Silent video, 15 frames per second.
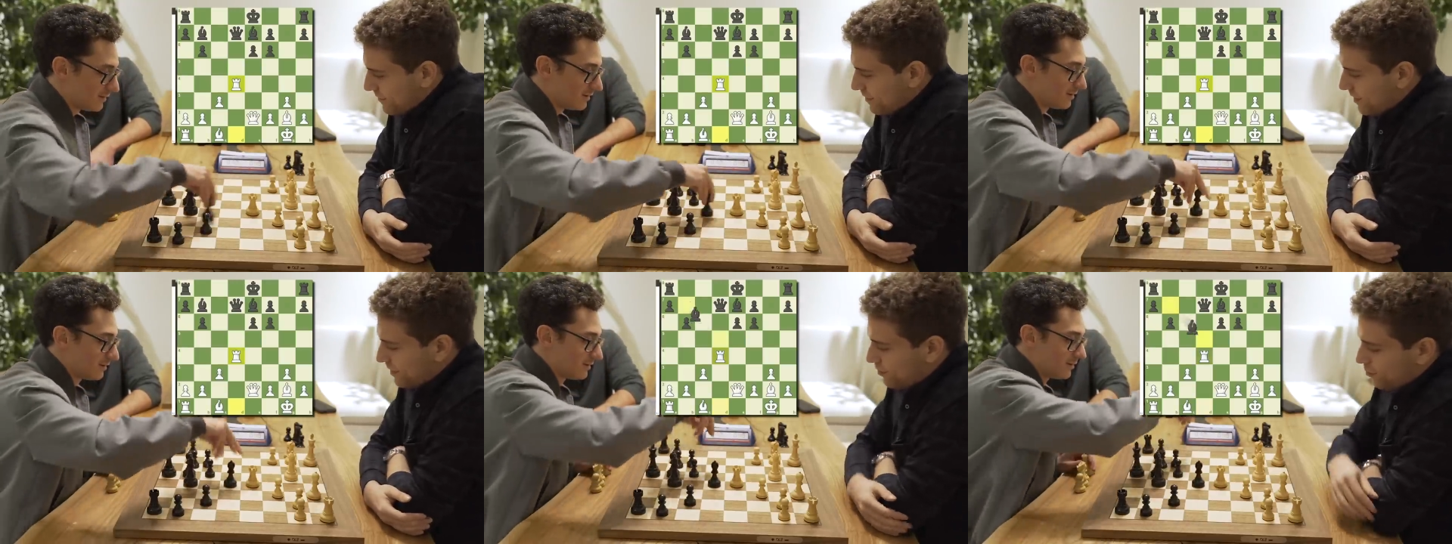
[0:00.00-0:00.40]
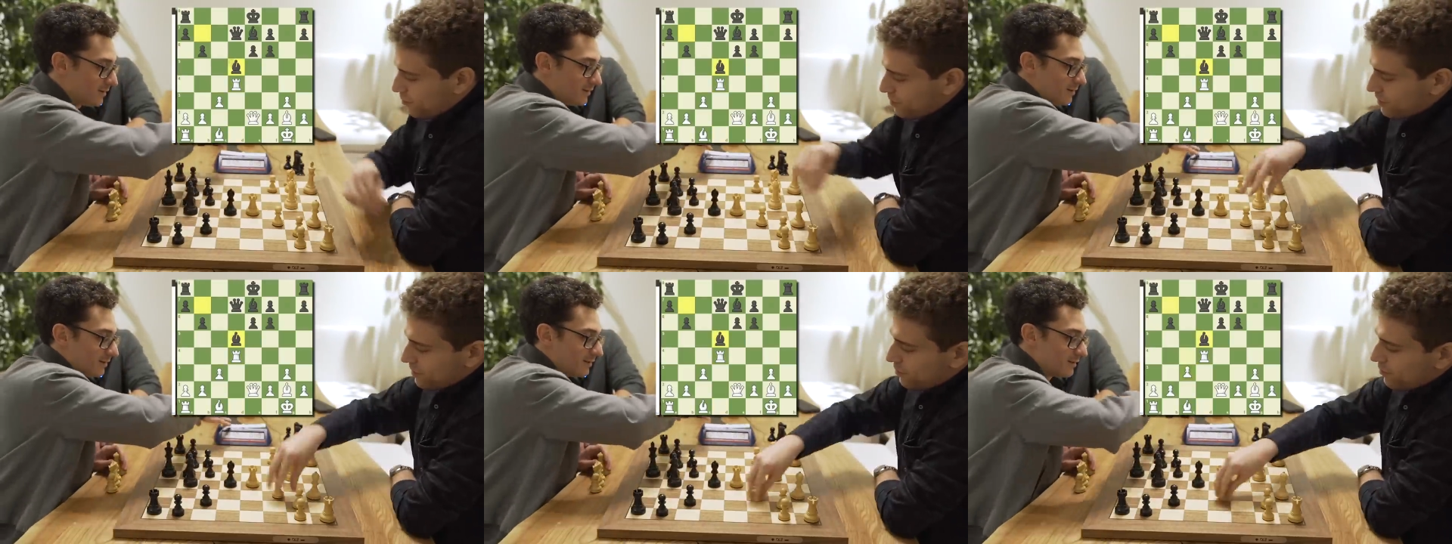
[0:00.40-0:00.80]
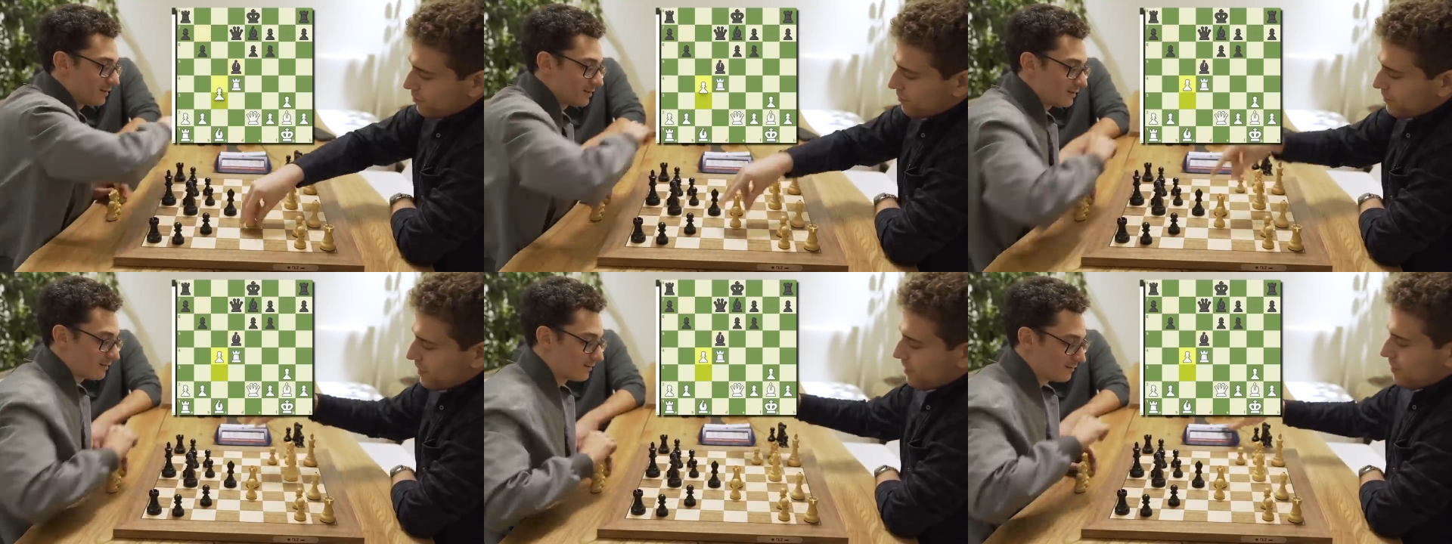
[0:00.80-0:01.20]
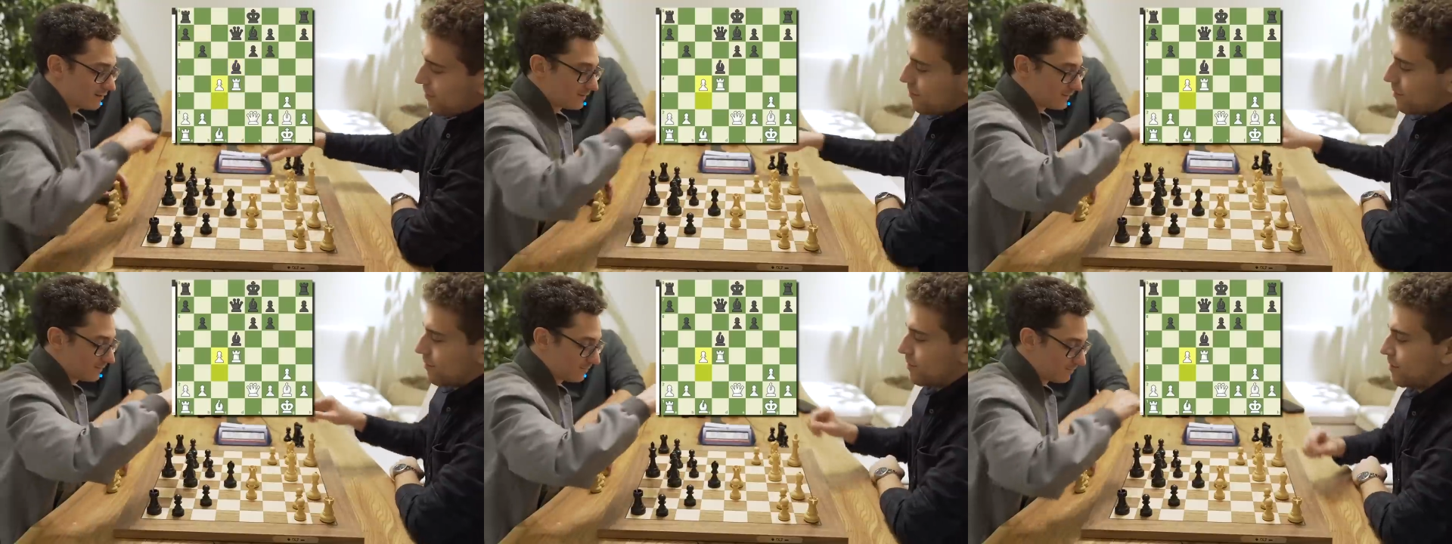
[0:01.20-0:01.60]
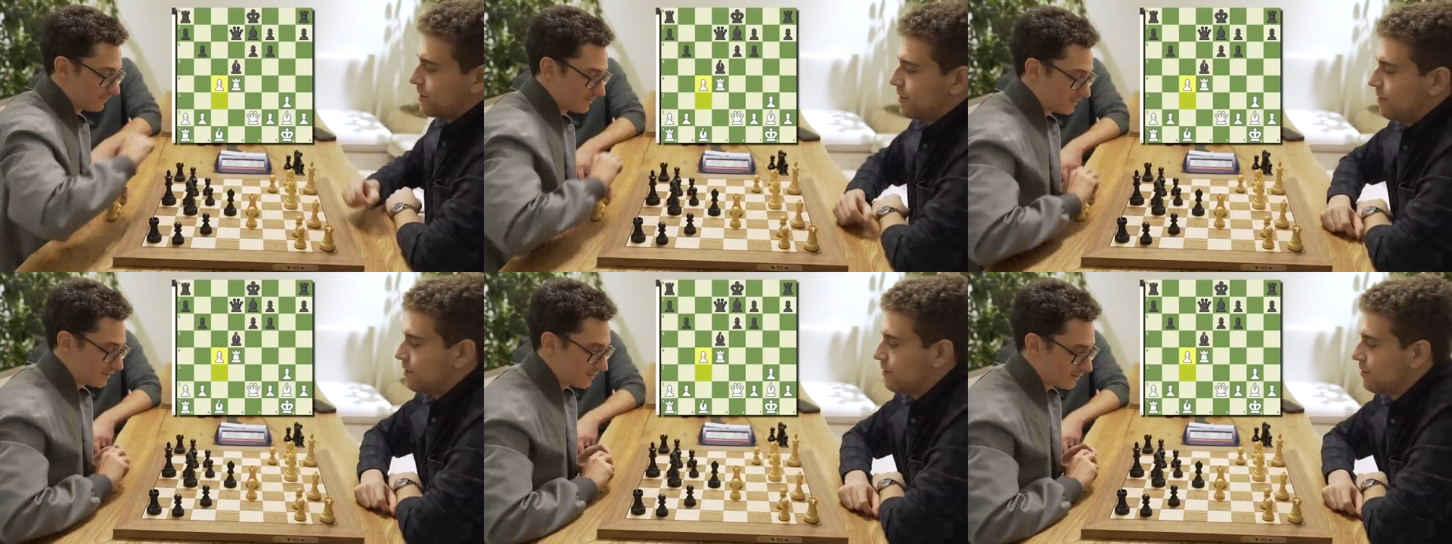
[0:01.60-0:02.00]
Speaker 1: Like, I don't see move. Yeah, because
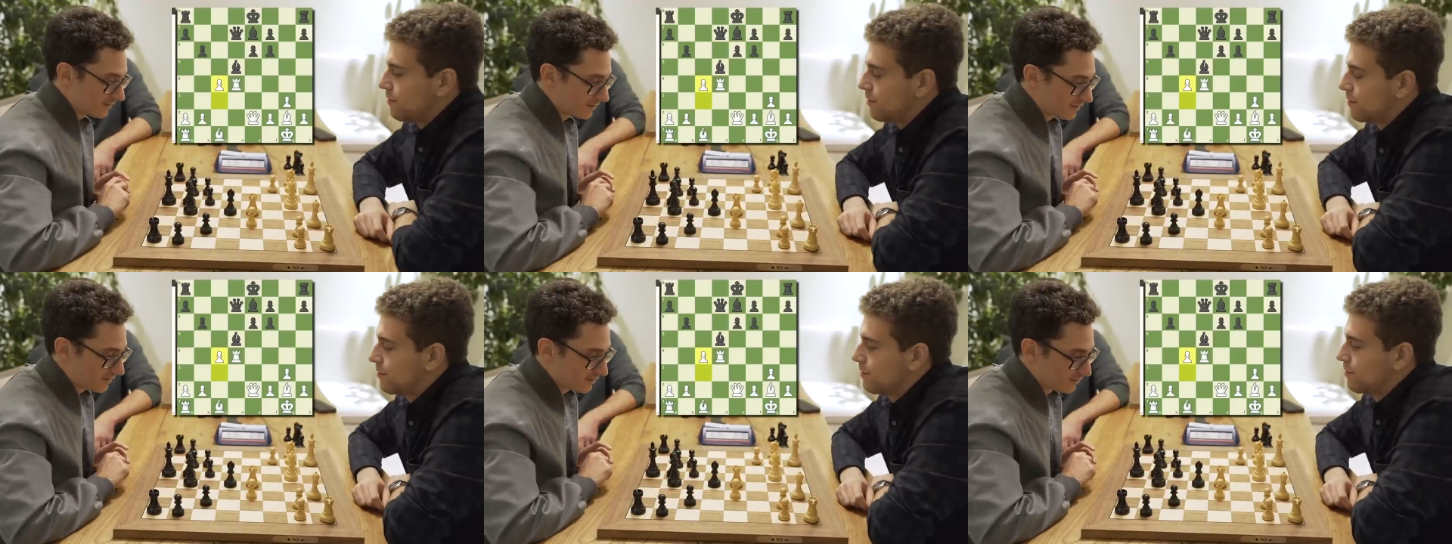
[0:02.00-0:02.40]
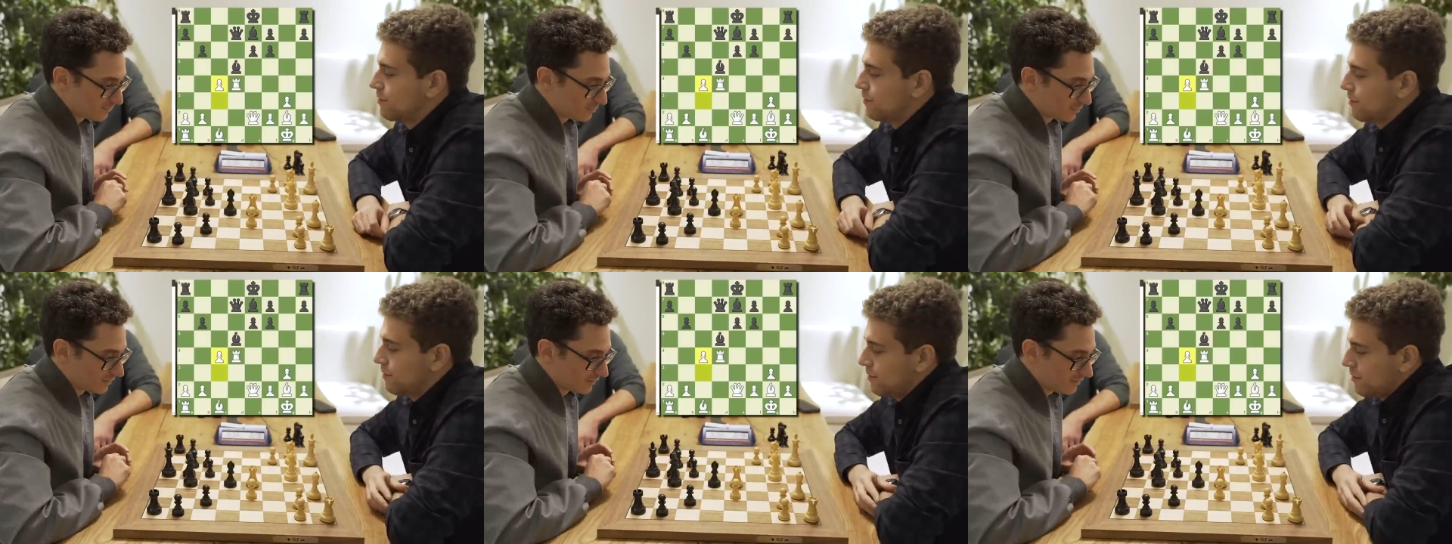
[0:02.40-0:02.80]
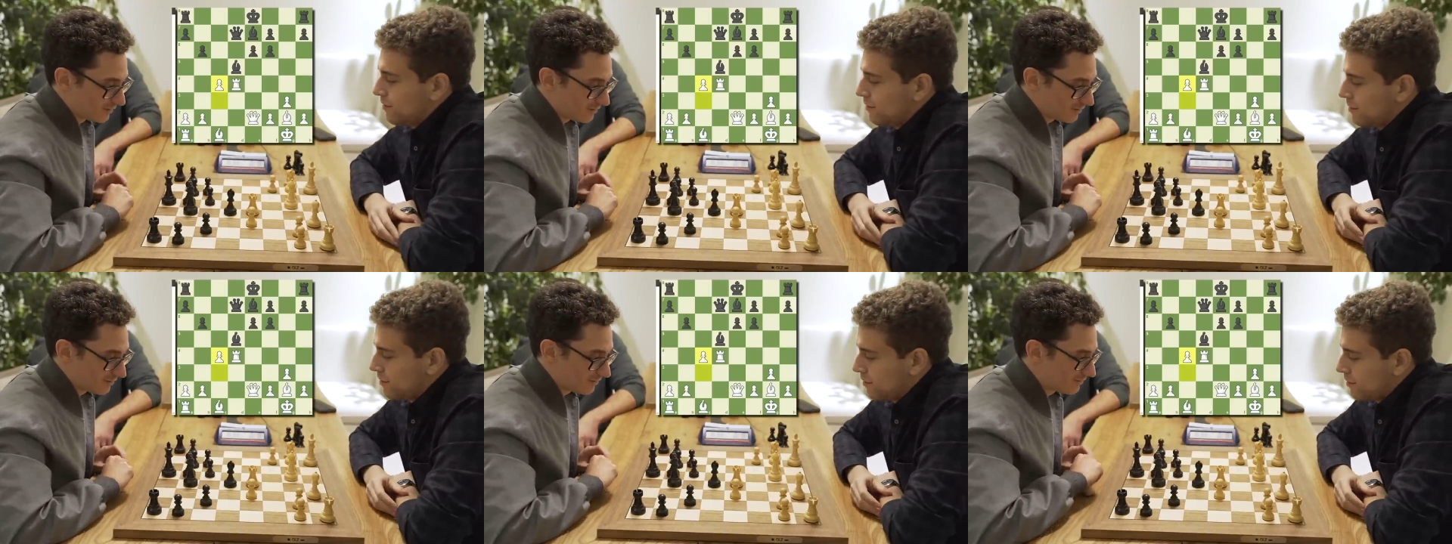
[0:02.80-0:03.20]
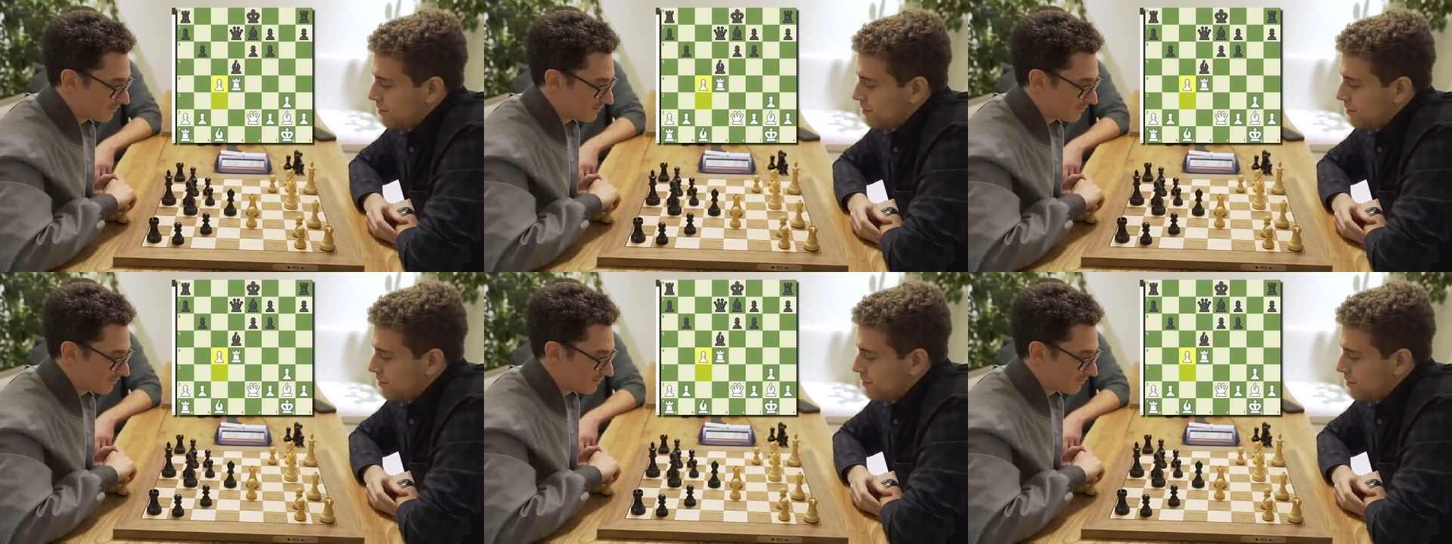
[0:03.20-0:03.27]
here this is completely done.